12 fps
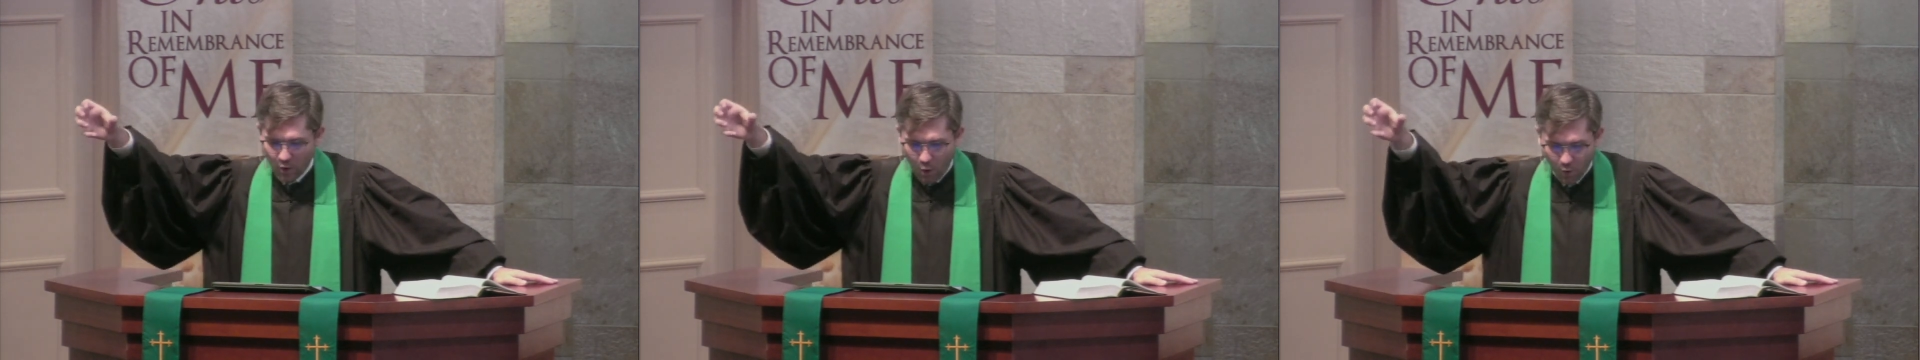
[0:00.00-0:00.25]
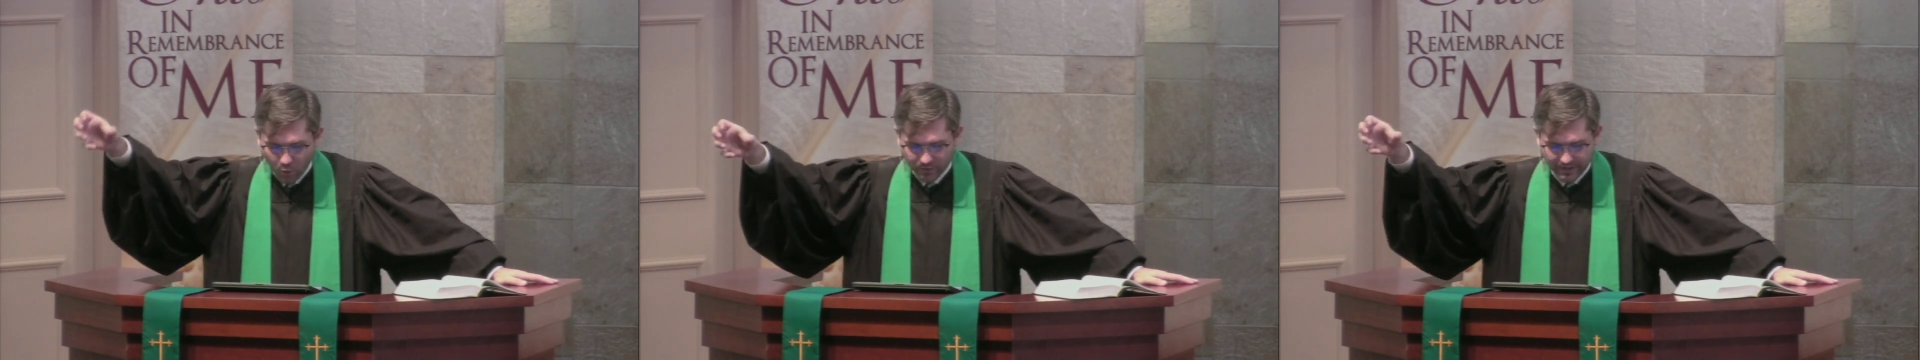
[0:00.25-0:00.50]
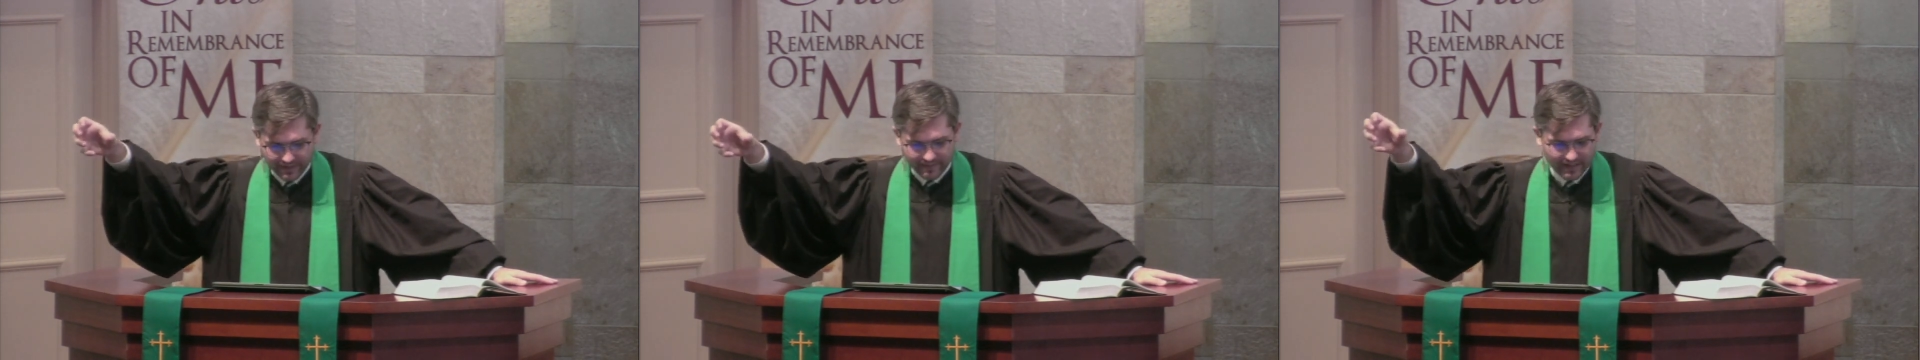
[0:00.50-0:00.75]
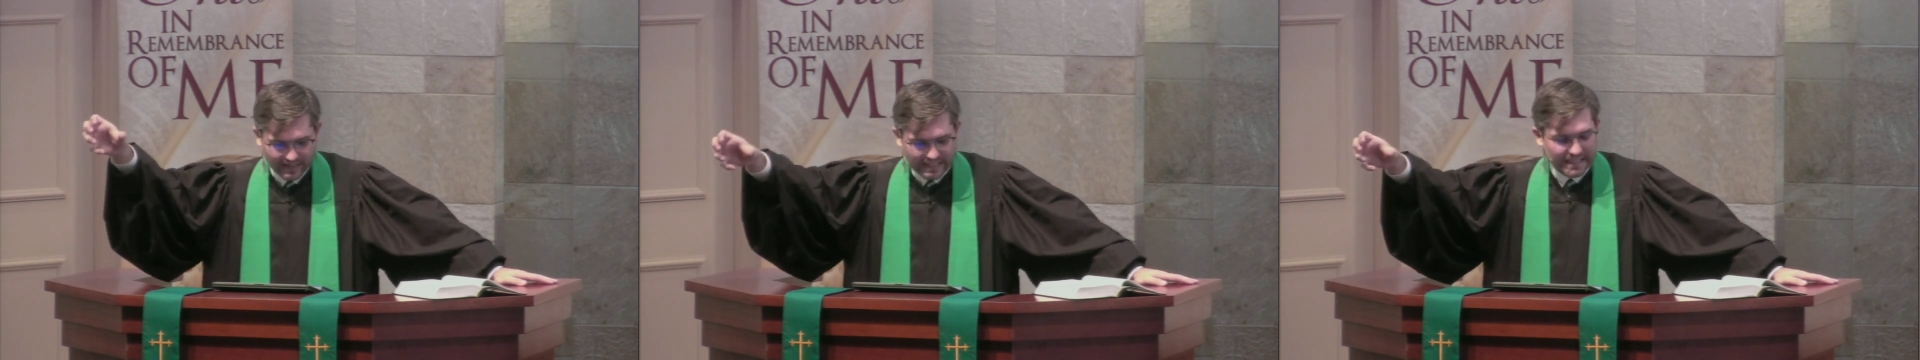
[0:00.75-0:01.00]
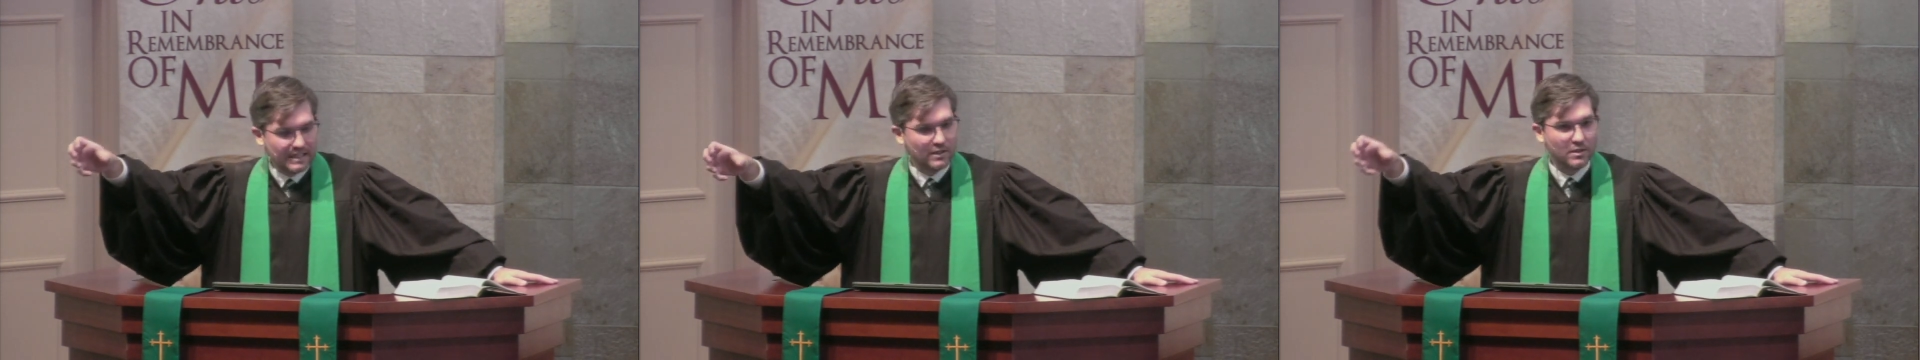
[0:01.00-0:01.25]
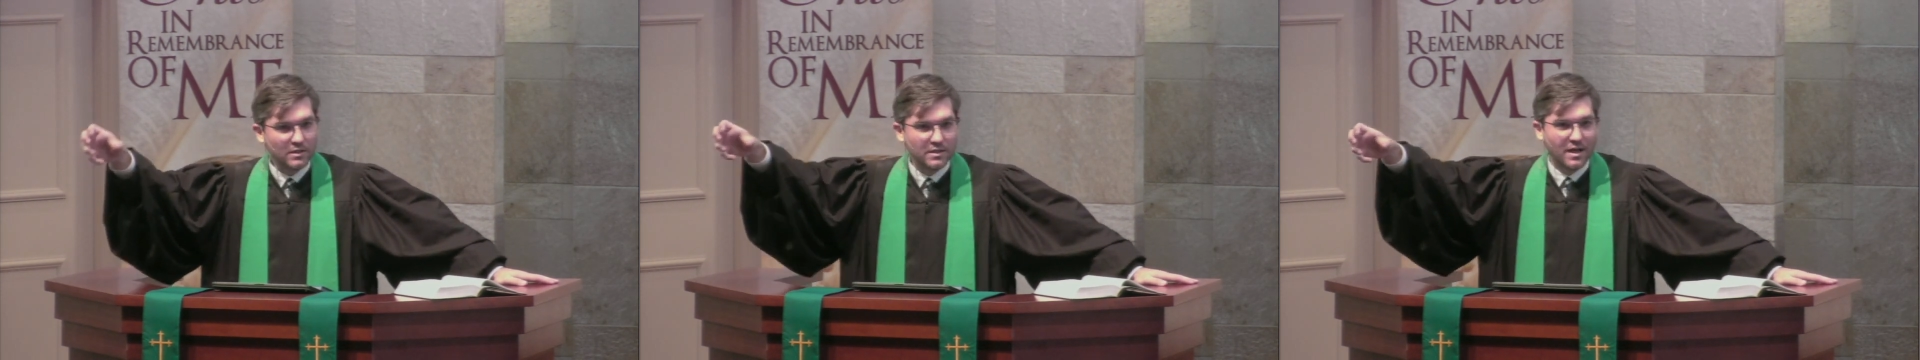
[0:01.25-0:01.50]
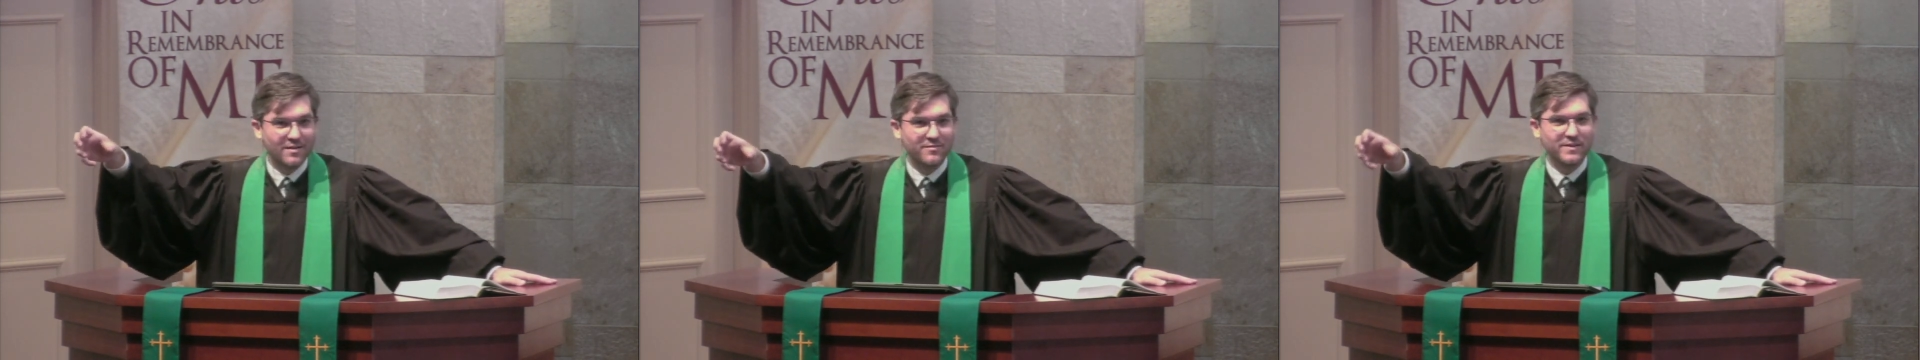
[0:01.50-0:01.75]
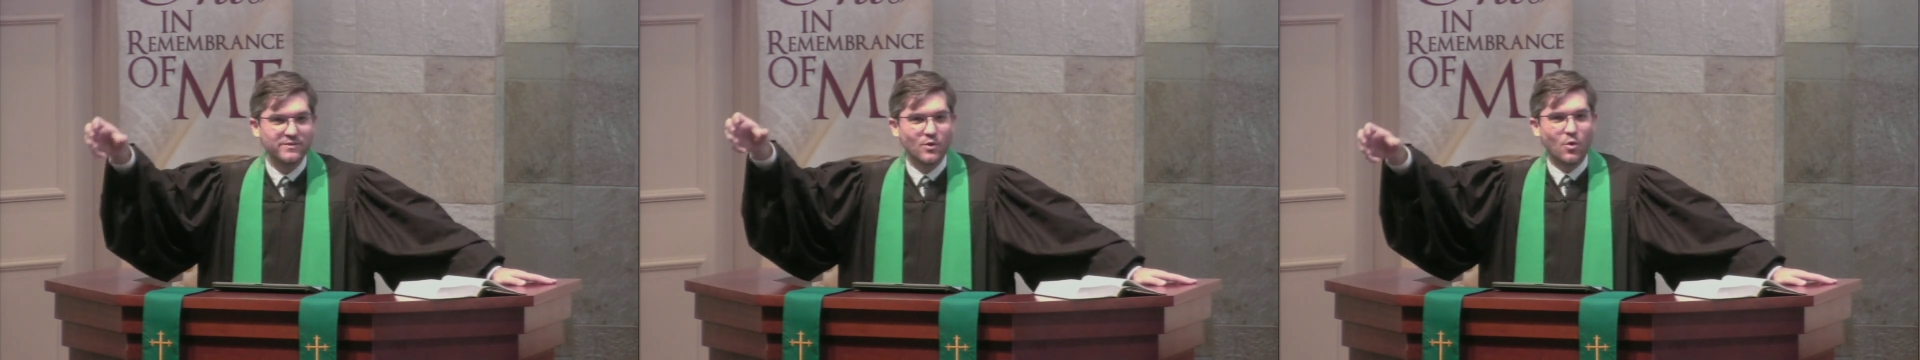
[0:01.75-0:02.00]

holding the heel of his